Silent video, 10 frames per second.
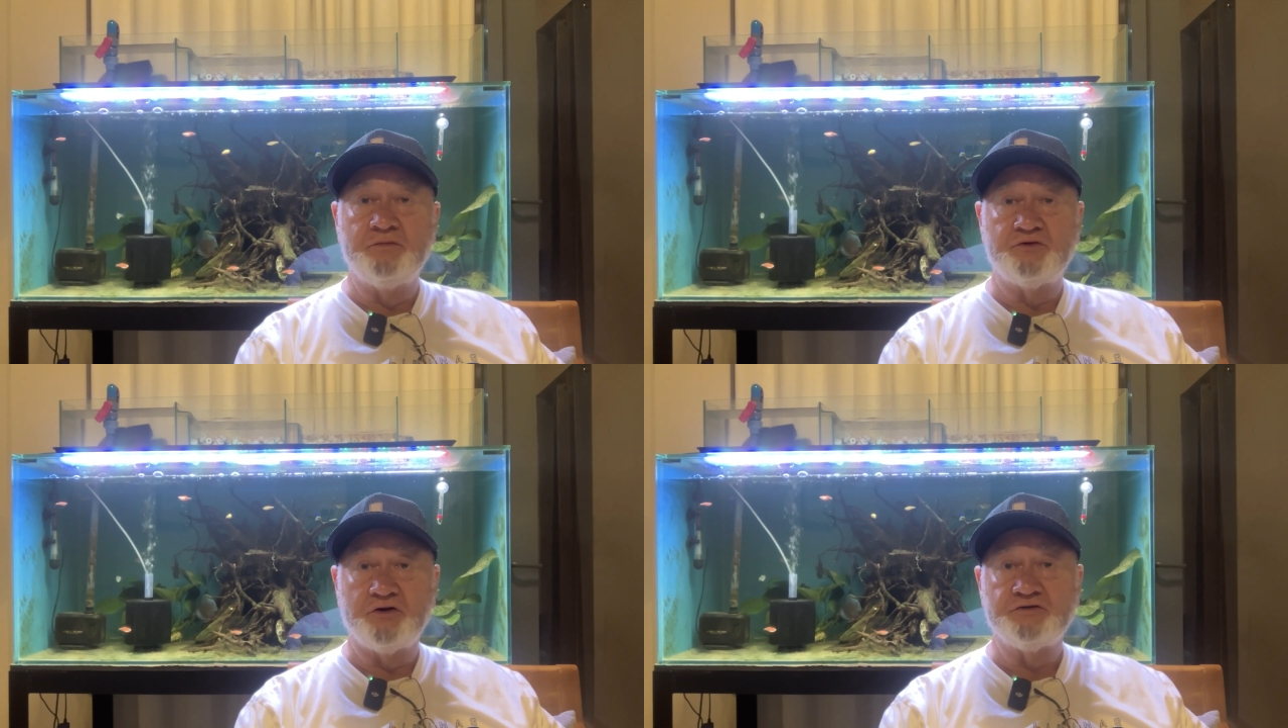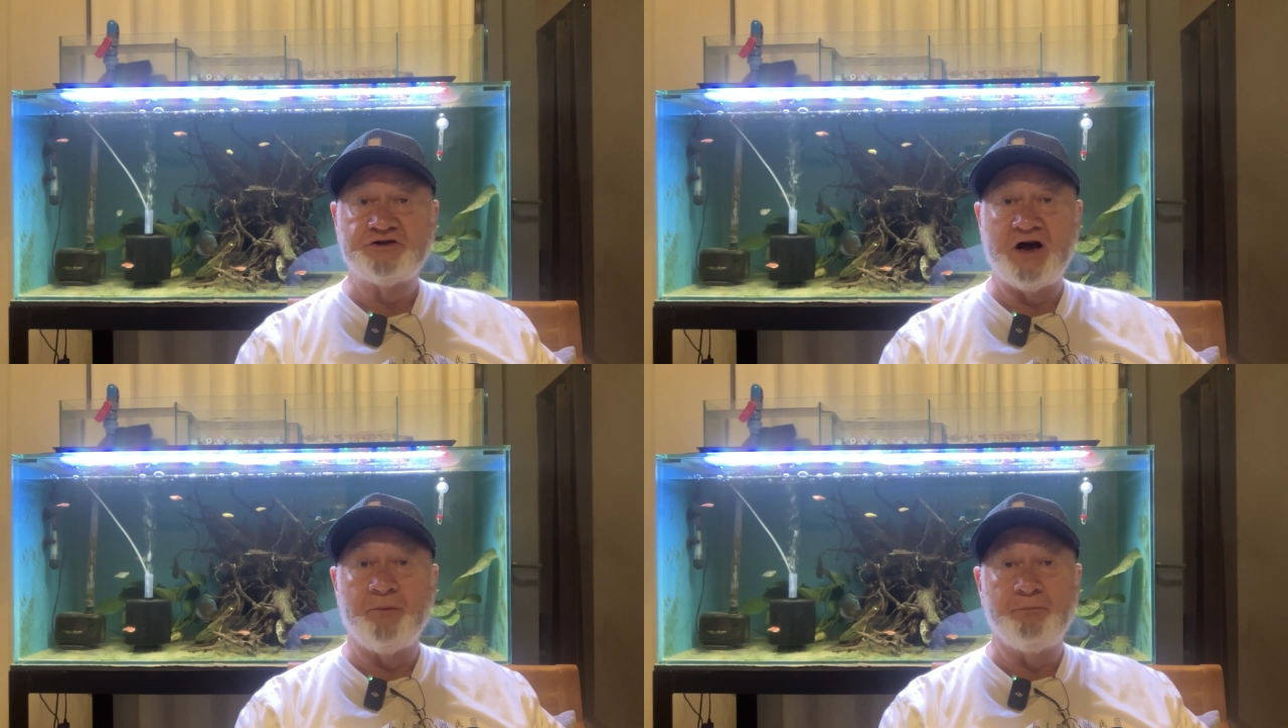
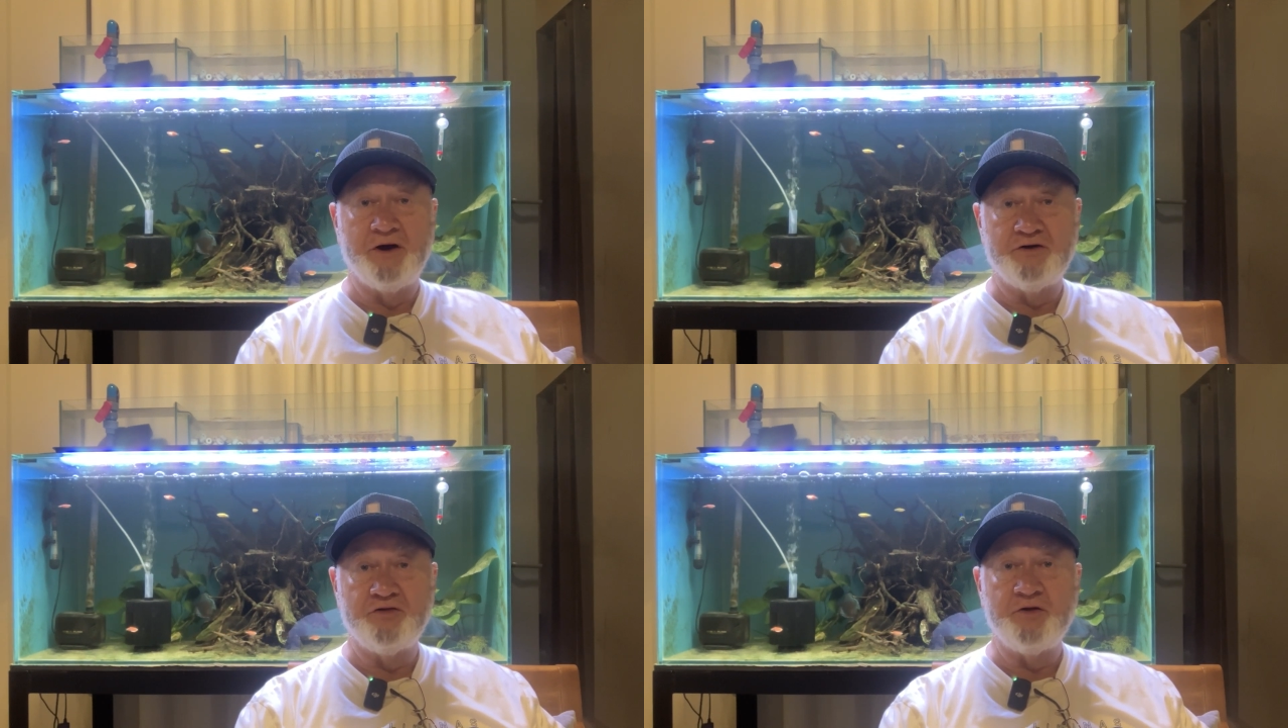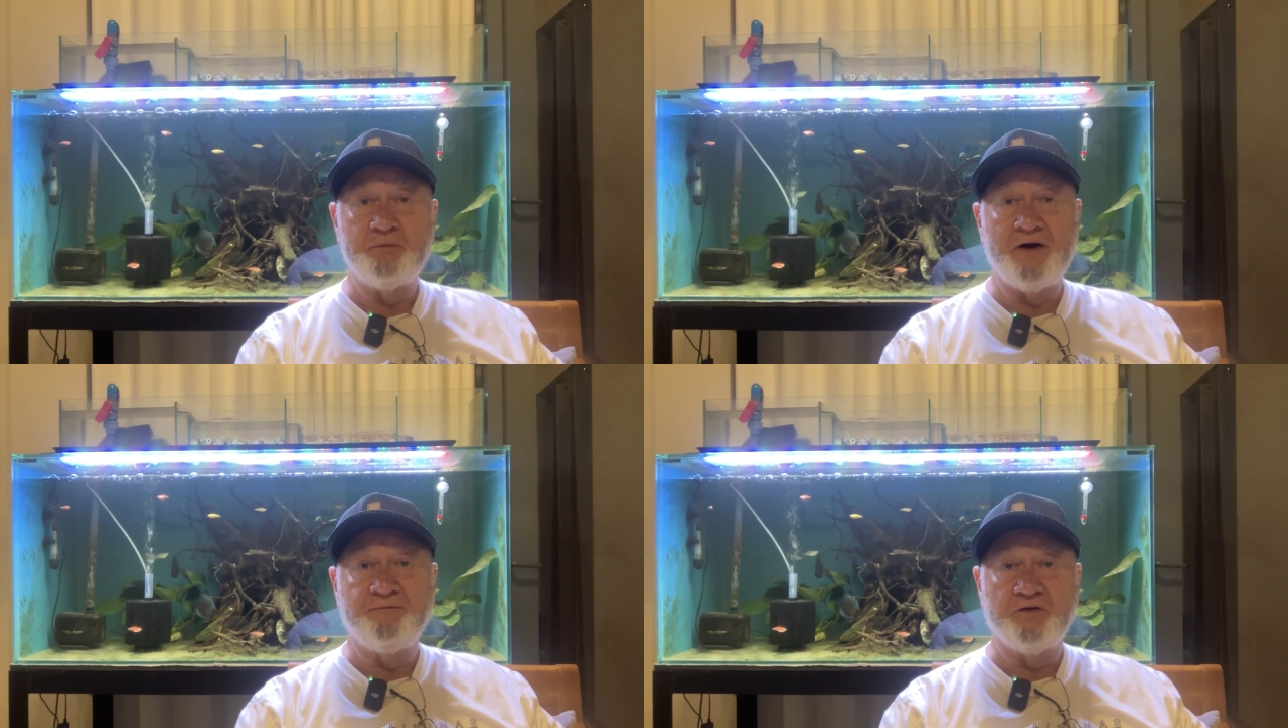turns out better than
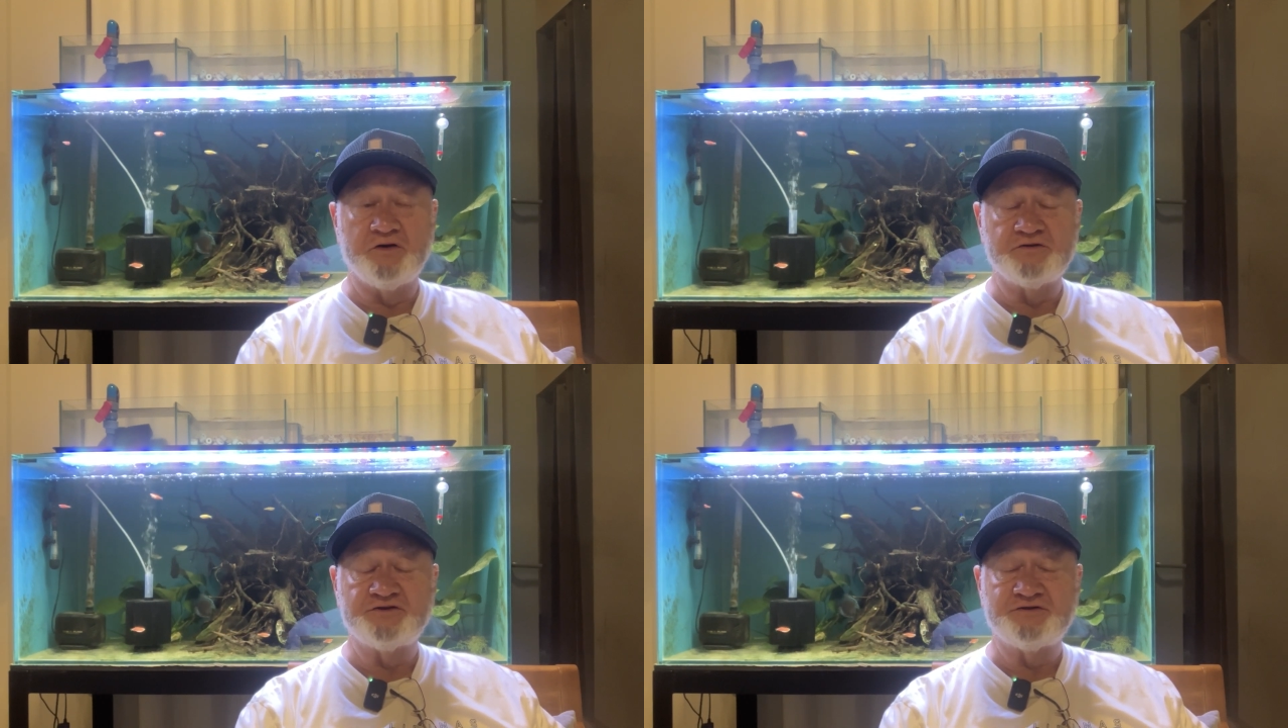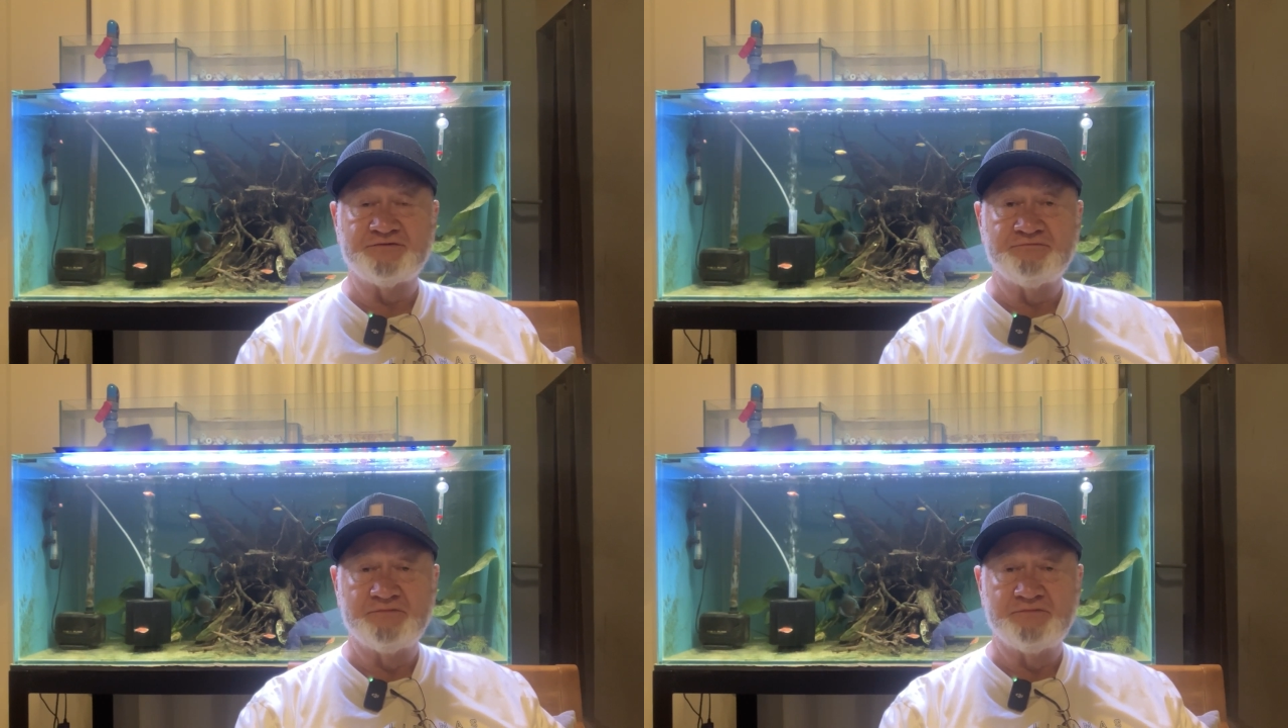my first.